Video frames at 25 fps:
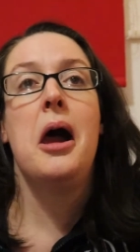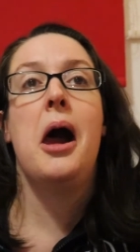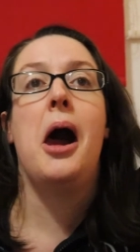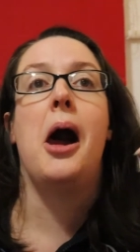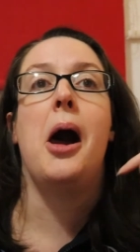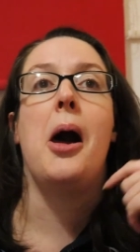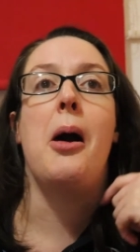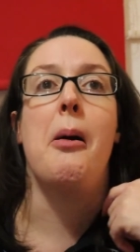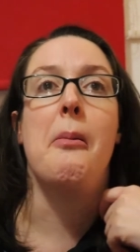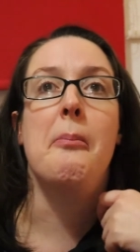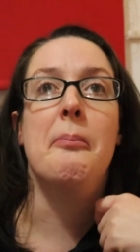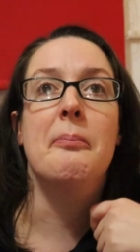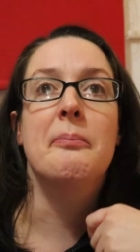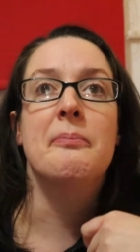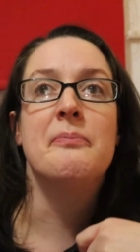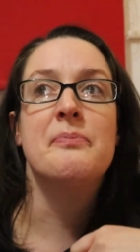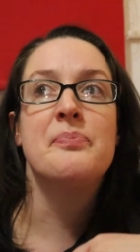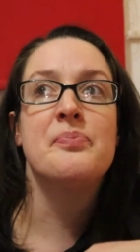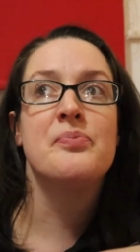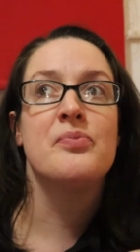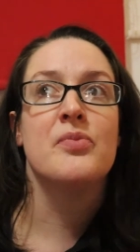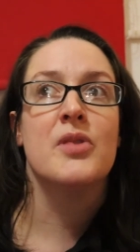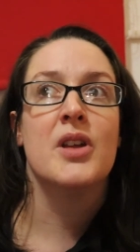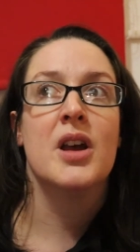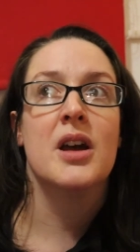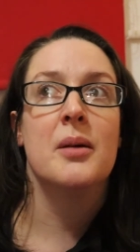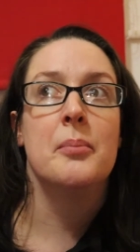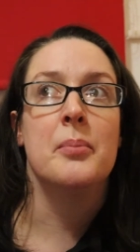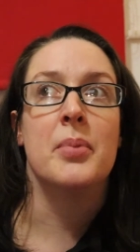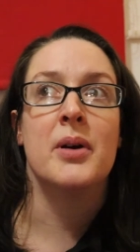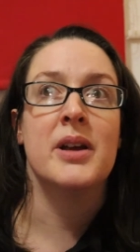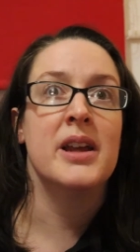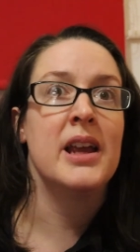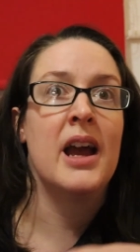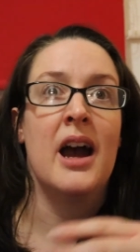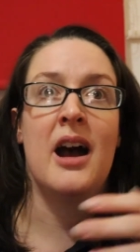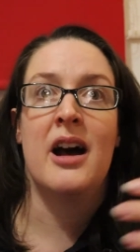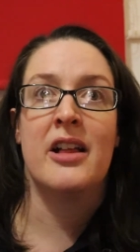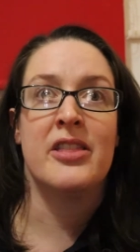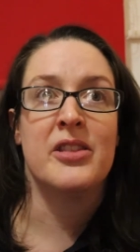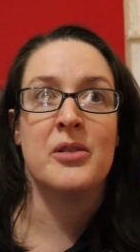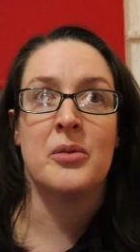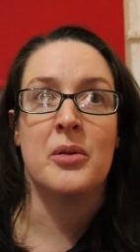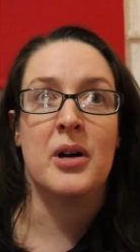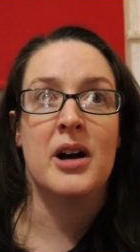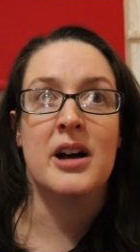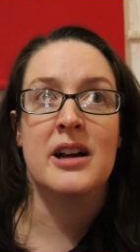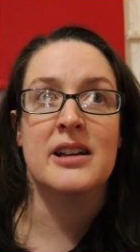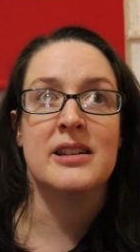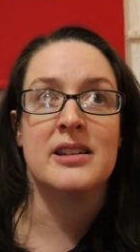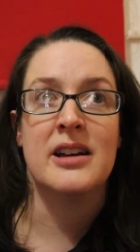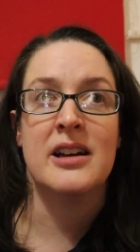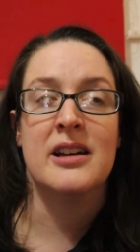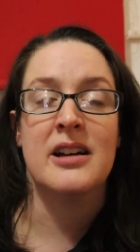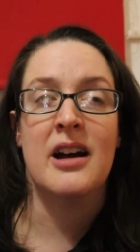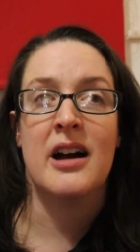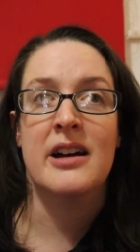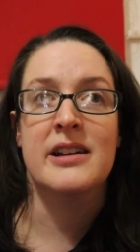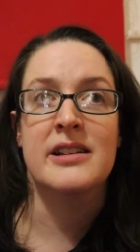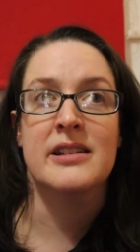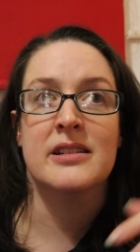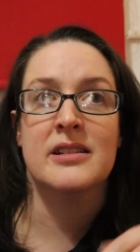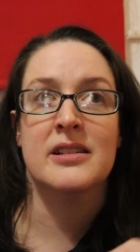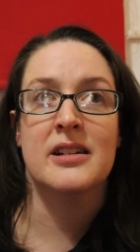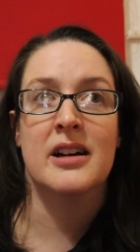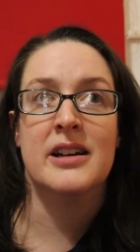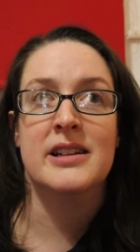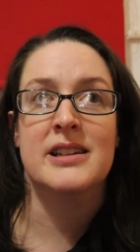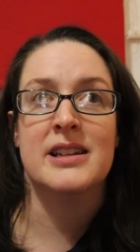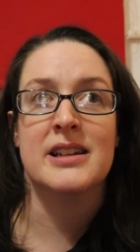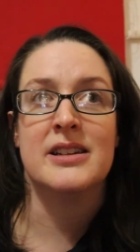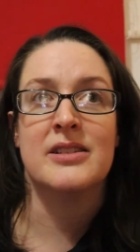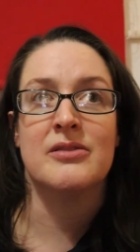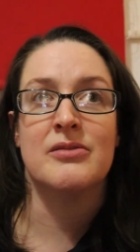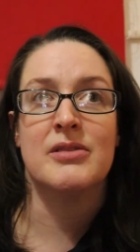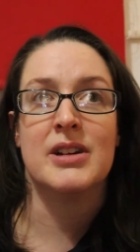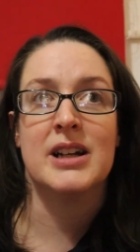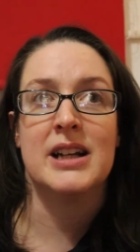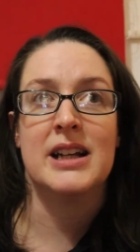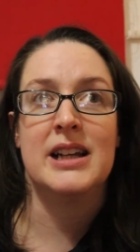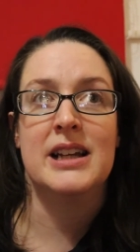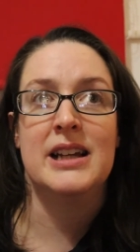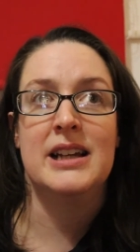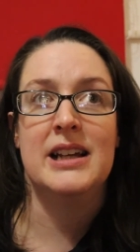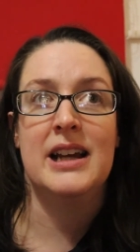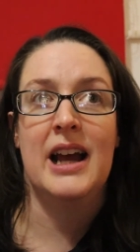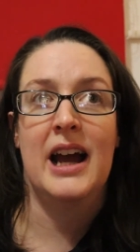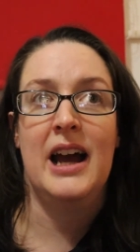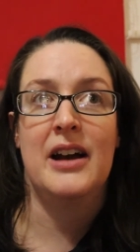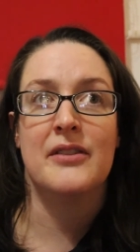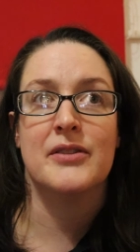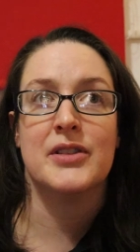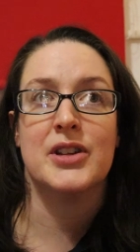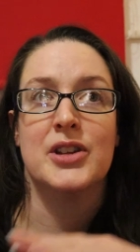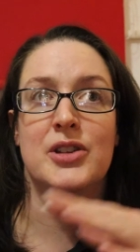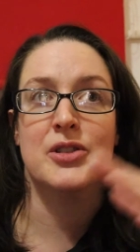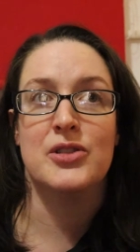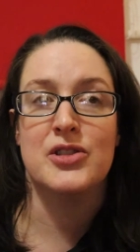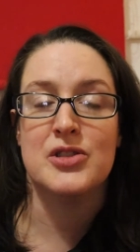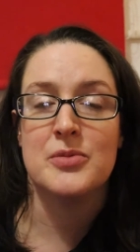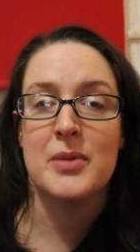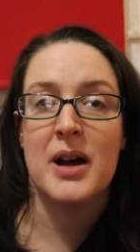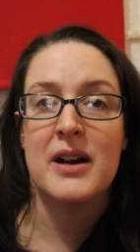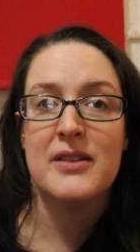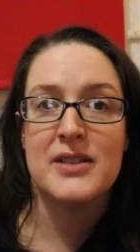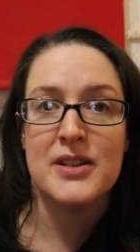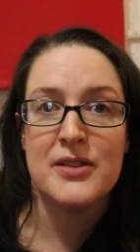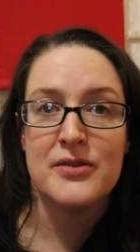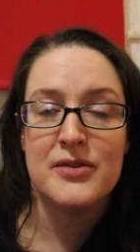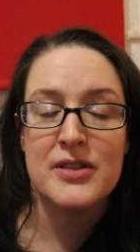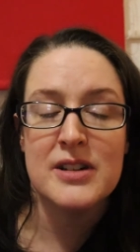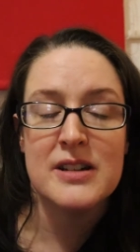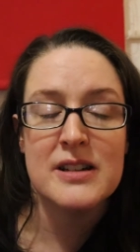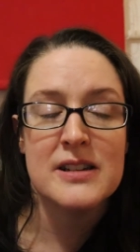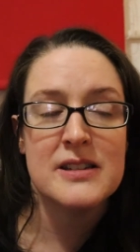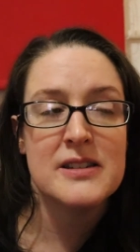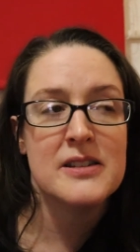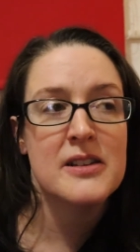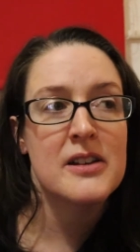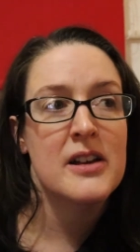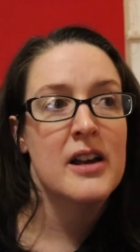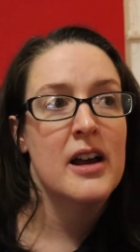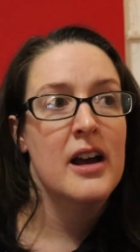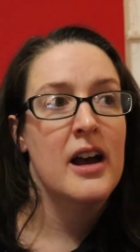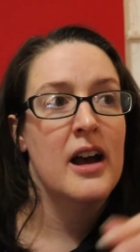But yeah, otherwise I didn't really have a huge amount of difference.